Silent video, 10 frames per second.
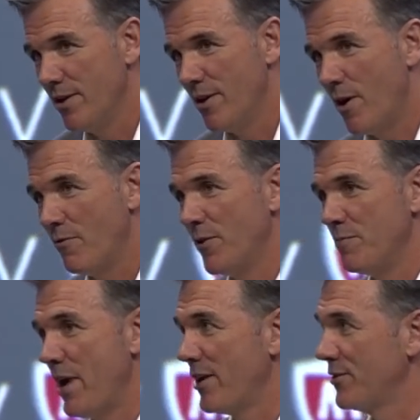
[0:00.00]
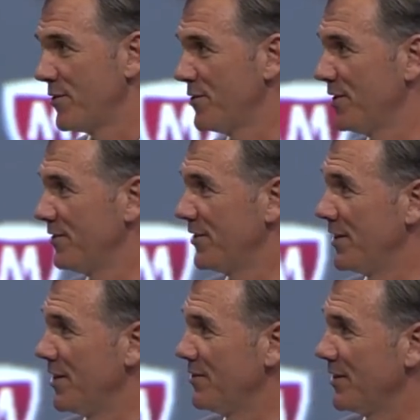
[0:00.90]
Harvard masters in
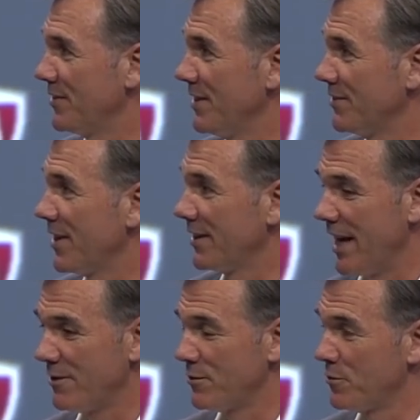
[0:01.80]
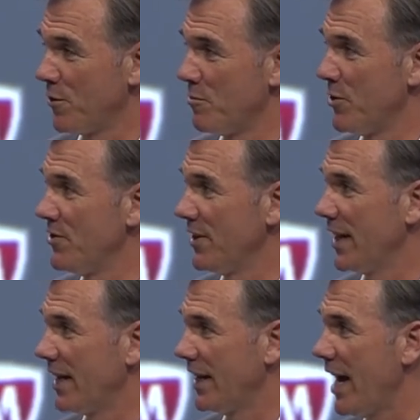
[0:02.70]
statistics, things like that. So sort of bridging
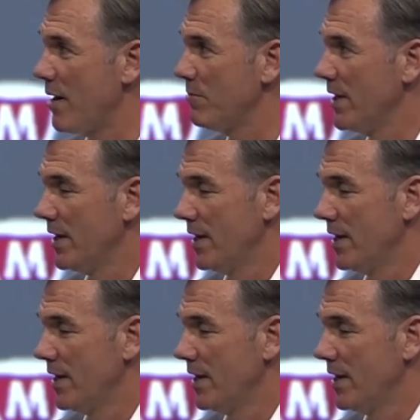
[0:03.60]
that gap